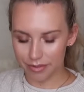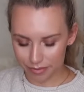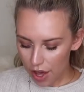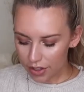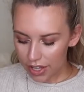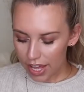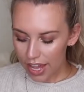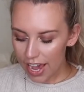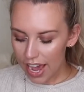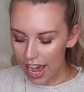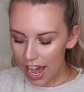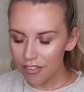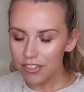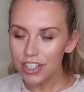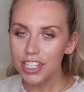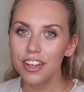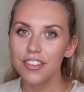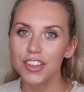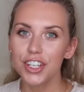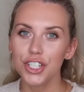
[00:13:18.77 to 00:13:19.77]
Okay, I have
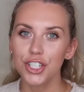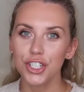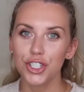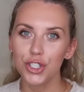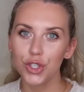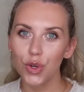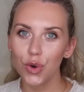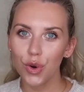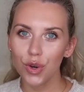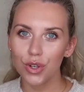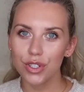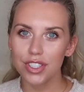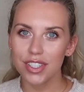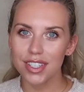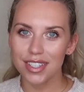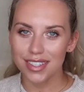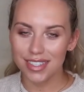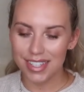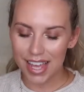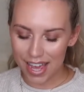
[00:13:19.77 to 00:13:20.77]
another short
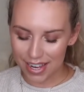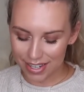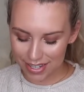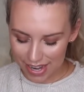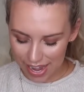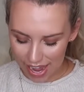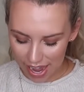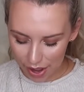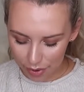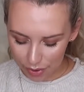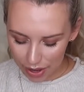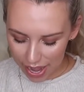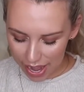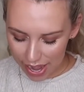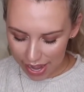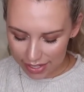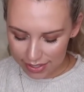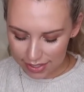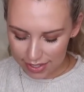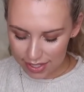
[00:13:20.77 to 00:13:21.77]
set now,
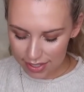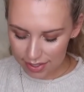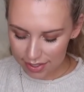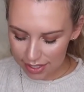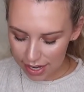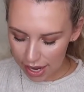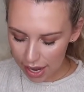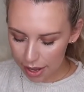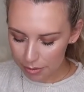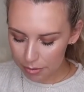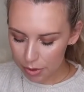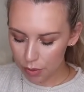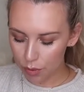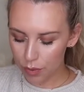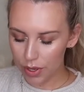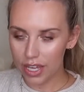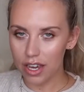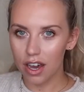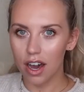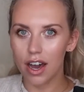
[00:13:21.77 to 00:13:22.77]
and this time
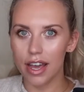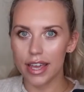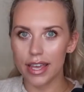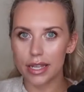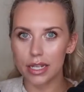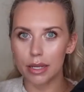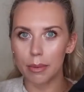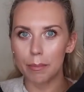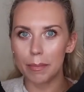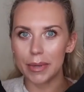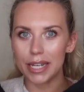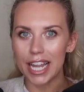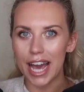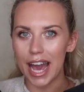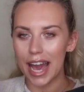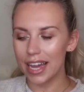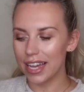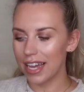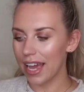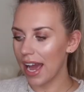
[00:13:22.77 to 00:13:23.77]
we are in
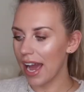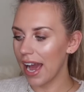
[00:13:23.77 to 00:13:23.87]
black,